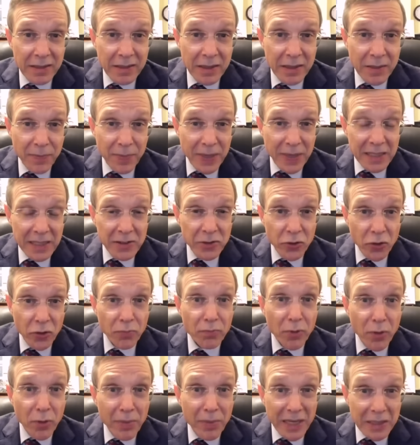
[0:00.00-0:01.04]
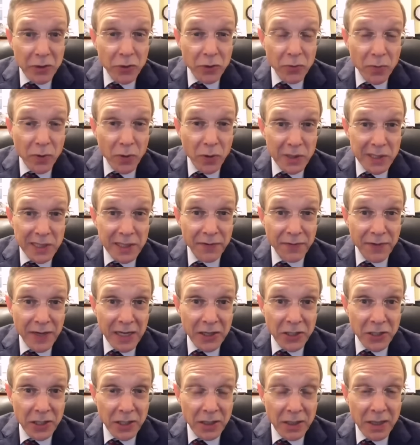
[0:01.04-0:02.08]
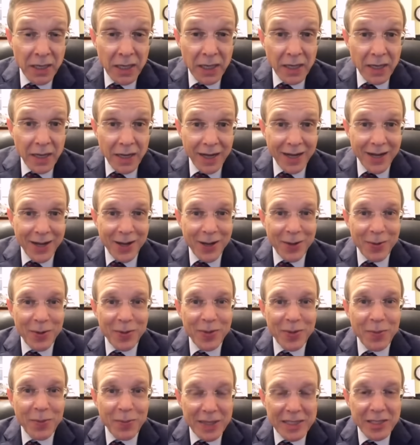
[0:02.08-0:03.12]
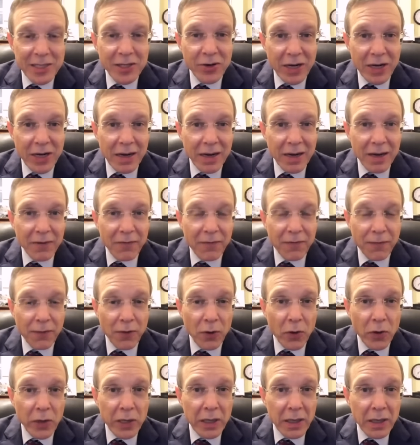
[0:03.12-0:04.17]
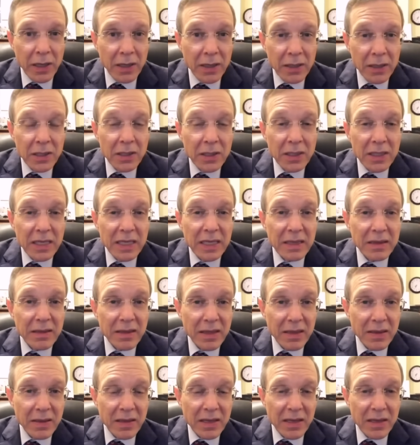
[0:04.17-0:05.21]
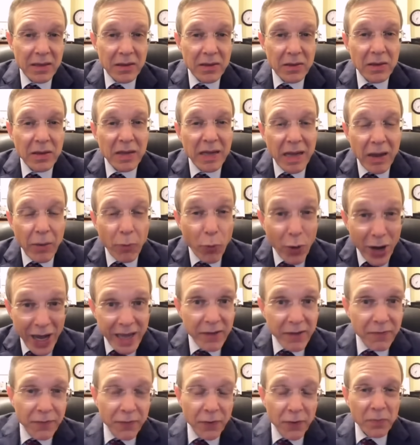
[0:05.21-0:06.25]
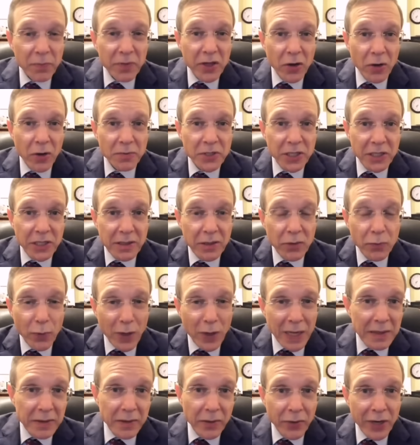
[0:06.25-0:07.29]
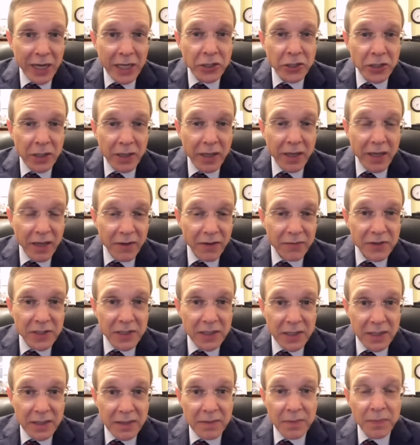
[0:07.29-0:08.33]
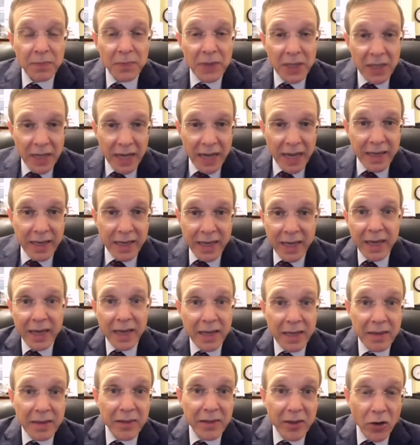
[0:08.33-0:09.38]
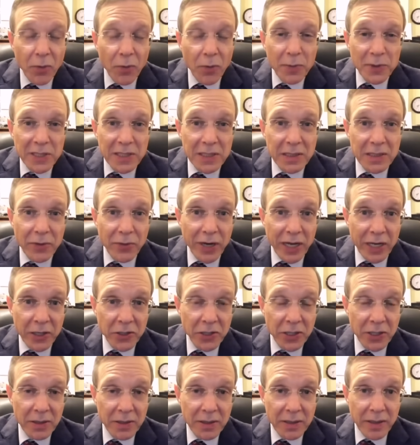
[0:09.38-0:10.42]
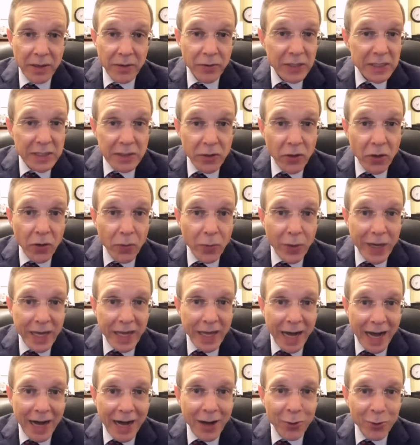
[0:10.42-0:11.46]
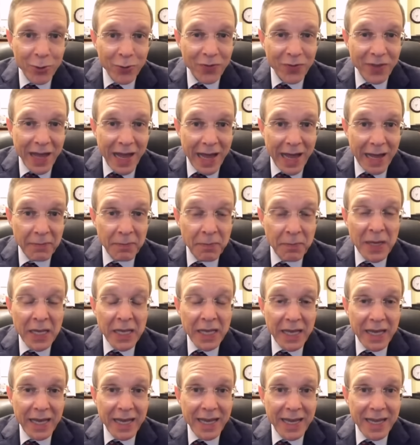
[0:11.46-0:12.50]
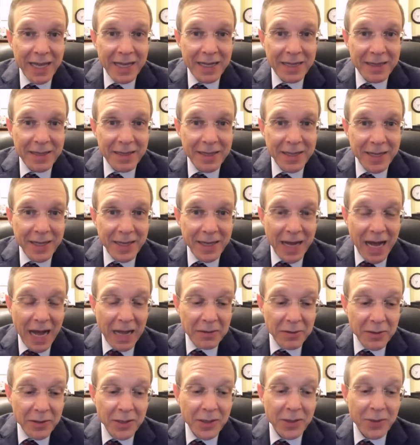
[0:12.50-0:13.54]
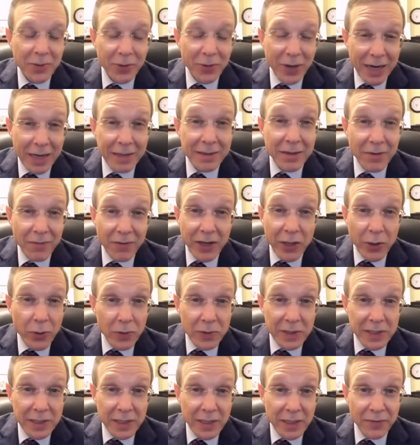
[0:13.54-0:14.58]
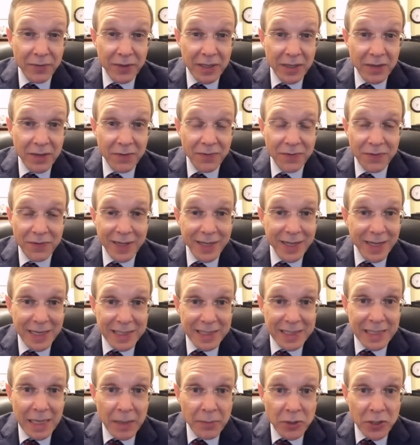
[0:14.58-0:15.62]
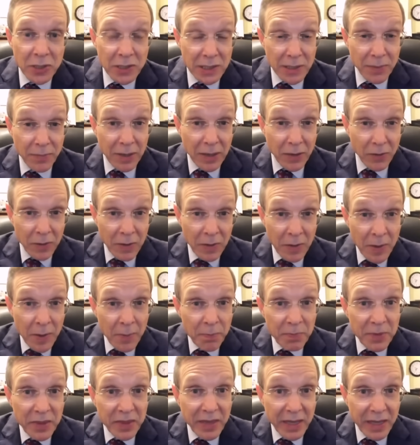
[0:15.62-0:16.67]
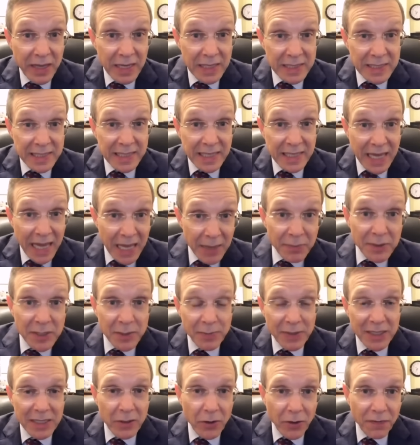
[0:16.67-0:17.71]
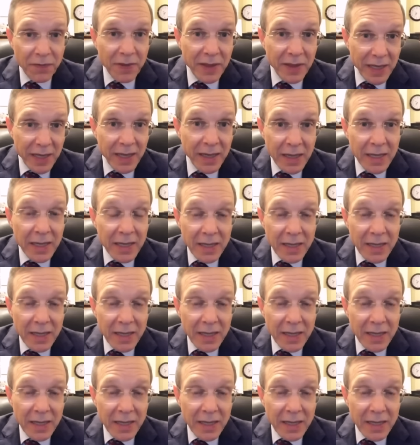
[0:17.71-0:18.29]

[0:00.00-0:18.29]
it based on momentum conservation. The material flowing away from the object in one direction gives it a kick in the opposite direction. There is no way out of that. And under relatively conservative assumptions about the escape speed of the